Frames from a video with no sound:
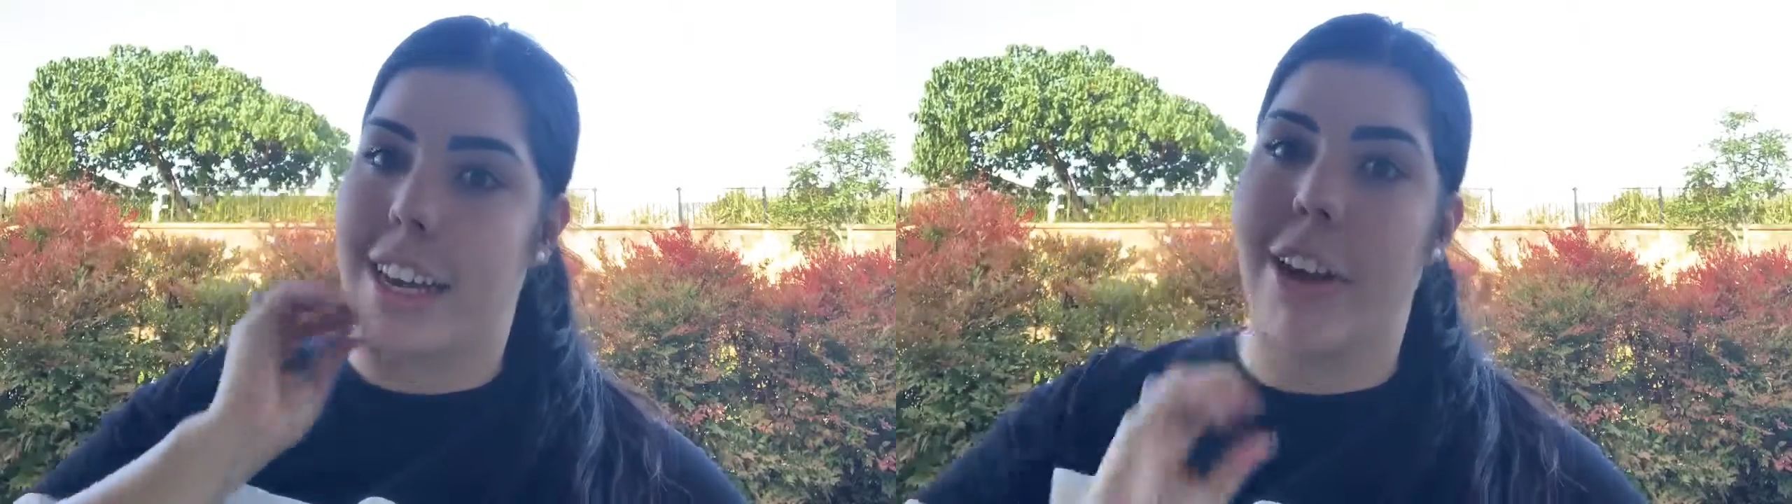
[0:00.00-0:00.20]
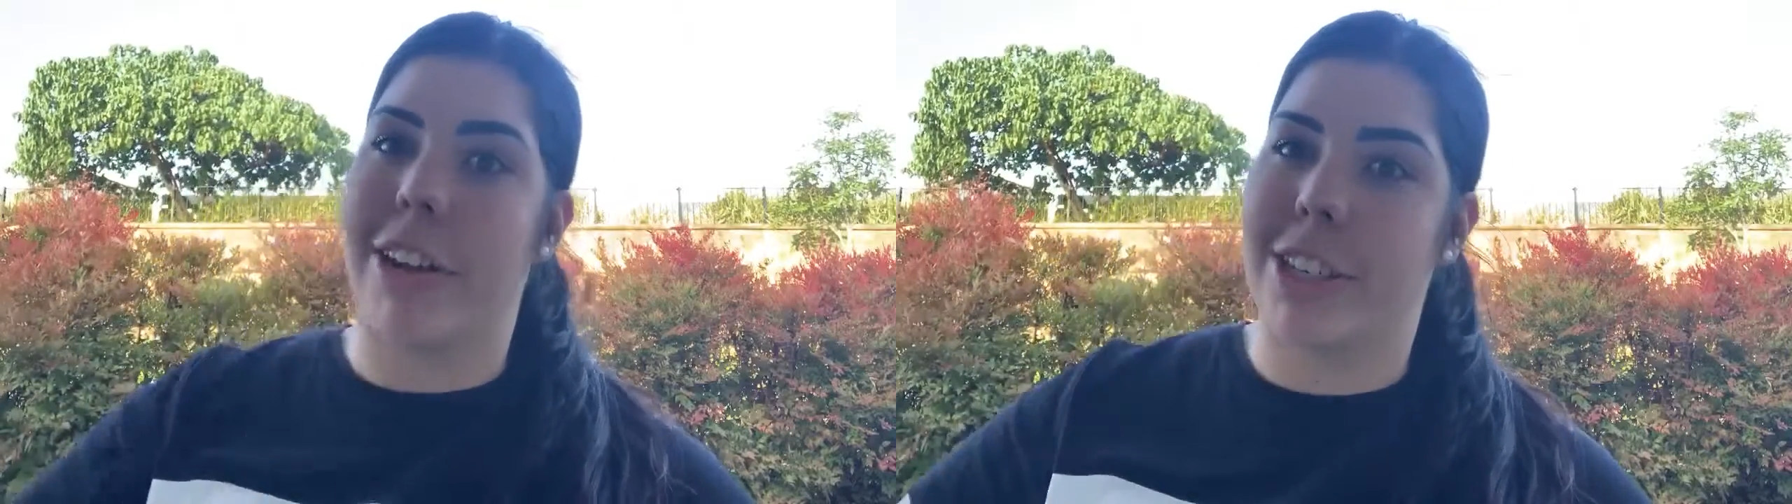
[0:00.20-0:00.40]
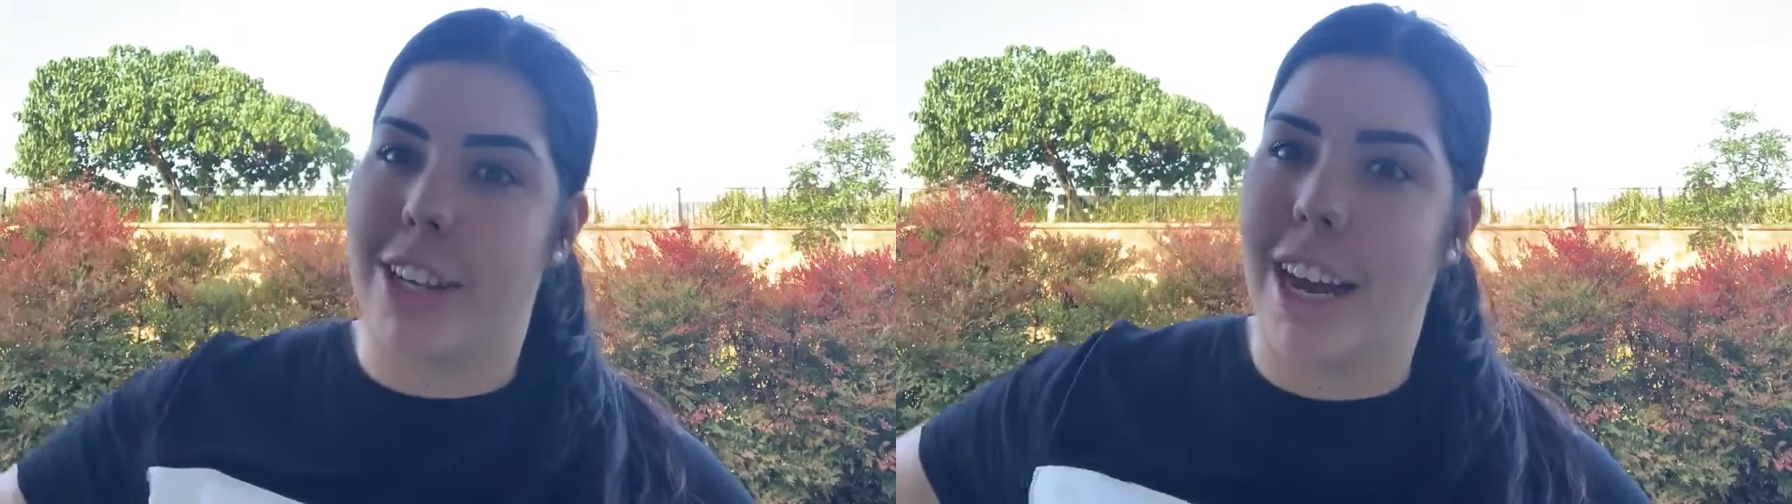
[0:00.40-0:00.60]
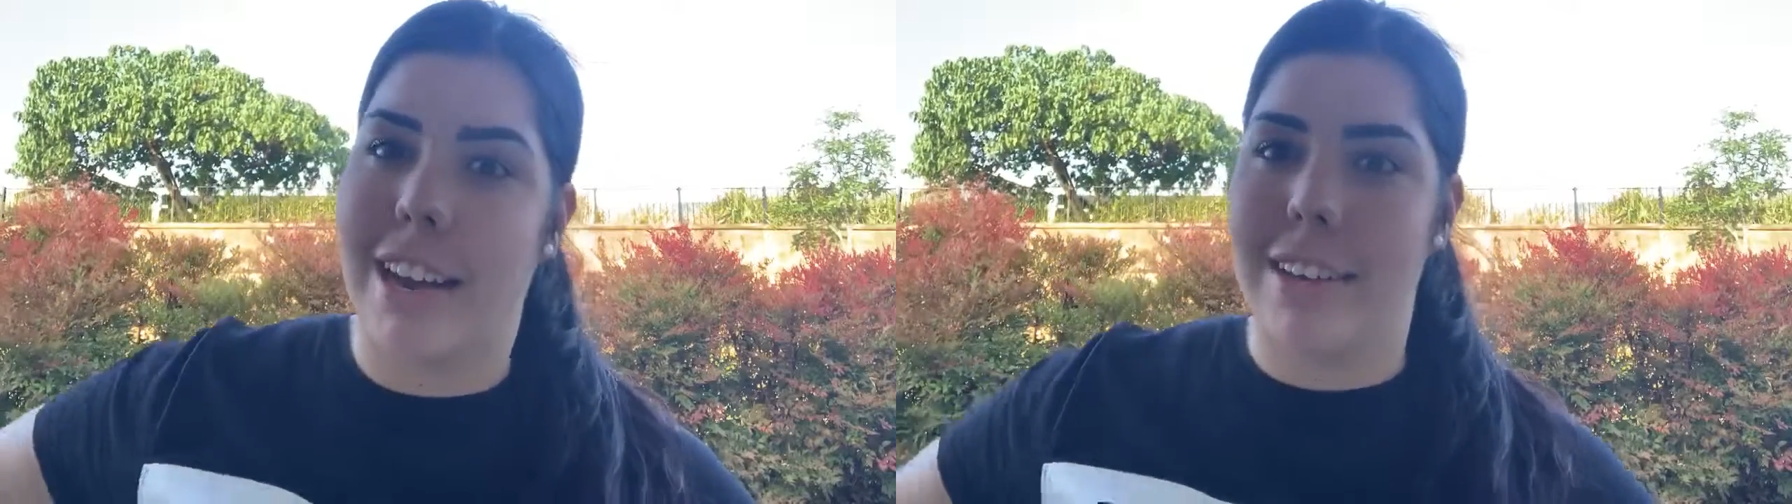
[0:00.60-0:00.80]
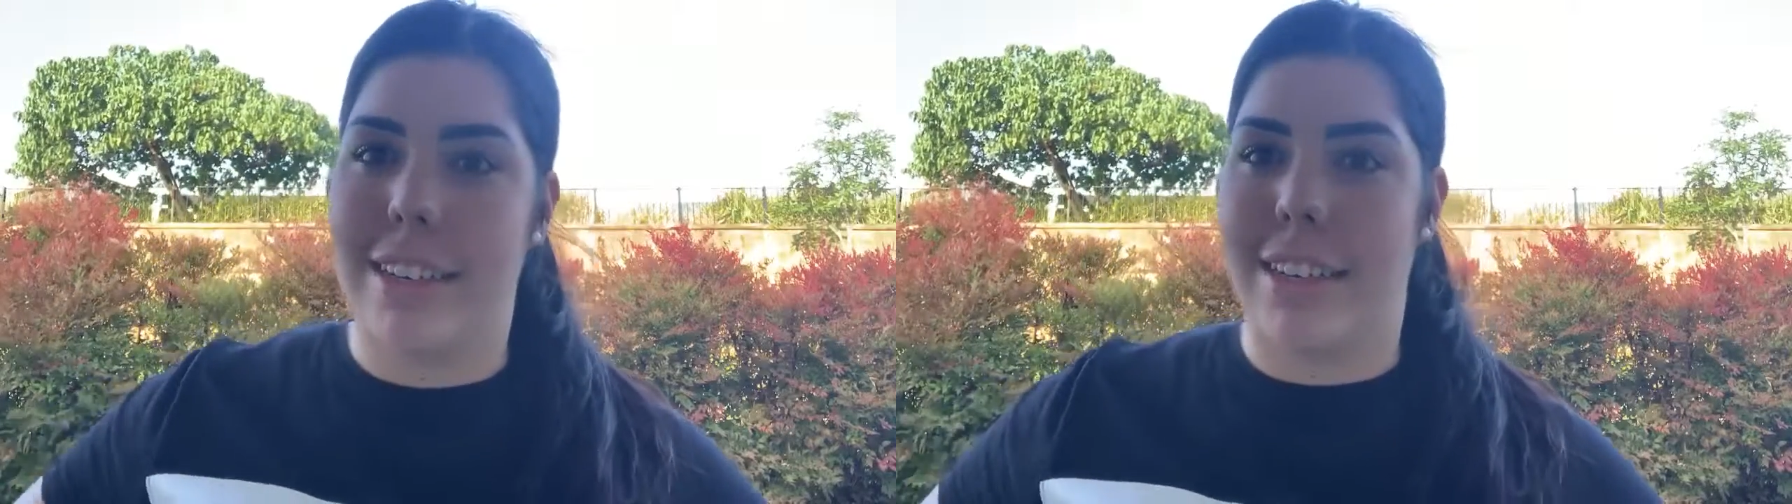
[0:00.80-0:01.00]
courage
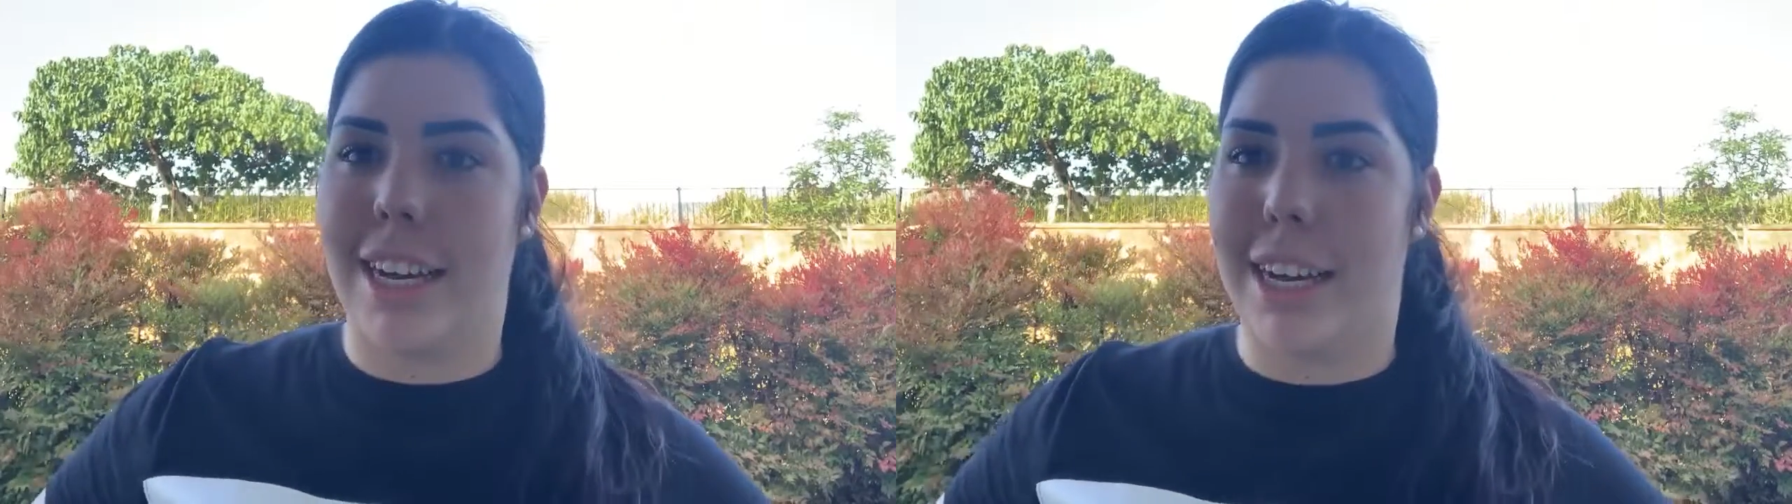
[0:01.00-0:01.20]
now.